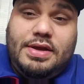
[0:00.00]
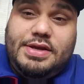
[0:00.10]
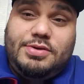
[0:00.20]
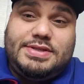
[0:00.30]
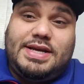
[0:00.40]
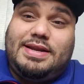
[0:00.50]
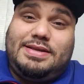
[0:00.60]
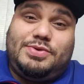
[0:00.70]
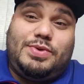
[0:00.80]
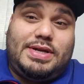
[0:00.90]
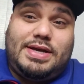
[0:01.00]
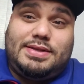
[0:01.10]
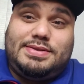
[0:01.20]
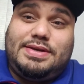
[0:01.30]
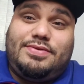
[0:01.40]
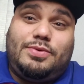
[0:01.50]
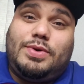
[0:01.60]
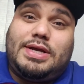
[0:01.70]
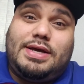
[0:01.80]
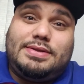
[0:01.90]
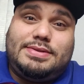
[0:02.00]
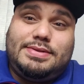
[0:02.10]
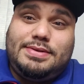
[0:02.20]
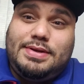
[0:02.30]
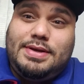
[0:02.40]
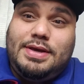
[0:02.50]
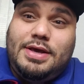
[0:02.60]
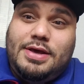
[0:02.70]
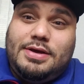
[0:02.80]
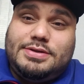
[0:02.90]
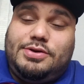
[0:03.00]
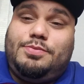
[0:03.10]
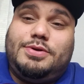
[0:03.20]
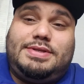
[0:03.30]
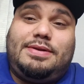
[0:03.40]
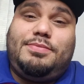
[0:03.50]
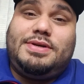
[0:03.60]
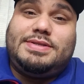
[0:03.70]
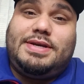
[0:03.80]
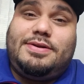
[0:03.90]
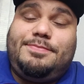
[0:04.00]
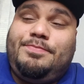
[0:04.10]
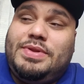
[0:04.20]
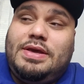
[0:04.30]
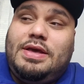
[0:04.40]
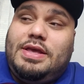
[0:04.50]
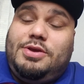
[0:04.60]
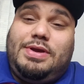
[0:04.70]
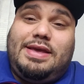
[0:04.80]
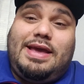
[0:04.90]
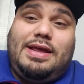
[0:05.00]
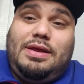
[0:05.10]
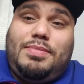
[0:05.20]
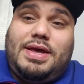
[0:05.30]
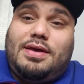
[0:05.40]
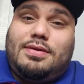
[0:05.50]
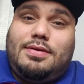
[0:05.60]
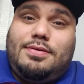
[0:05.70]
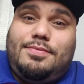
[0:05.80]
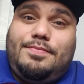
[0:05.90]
you just got 8-1 odds, 7-1 odds. So you put $10 on him, you get 80 back.